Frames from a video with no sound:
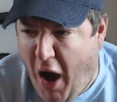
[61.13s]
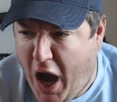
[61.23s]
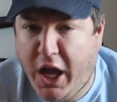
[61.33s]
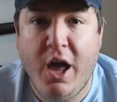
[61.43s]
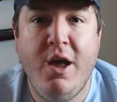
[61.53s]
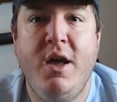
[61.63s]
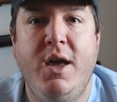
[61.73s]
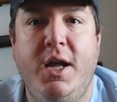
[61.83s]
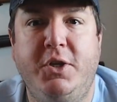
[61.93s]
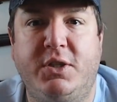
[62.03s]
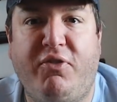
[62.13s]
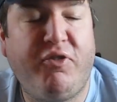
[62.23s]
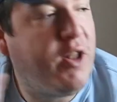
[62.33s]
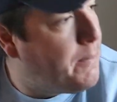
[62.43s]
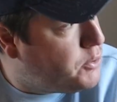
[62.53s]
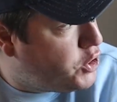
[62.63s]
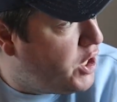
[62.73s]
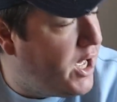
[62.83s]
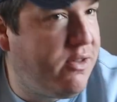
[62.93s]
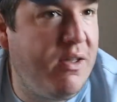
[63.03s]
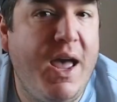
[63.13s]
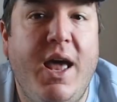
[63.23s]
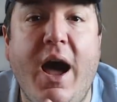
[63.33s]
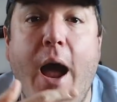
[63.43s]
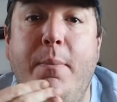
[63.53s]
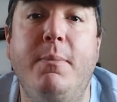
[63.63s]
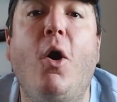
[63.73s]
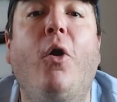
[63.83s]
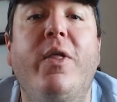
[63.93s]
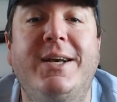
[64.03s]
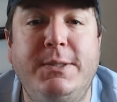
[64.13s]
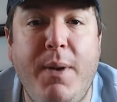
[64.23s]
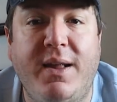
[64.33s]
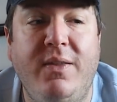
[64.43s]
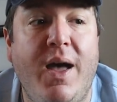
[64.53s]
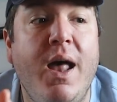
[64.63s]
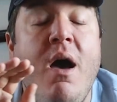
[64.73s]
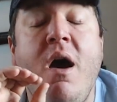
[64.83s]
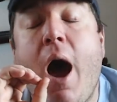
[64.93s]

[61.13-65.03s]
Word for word: fuck? And just flip shit, and I'm totally expecting that.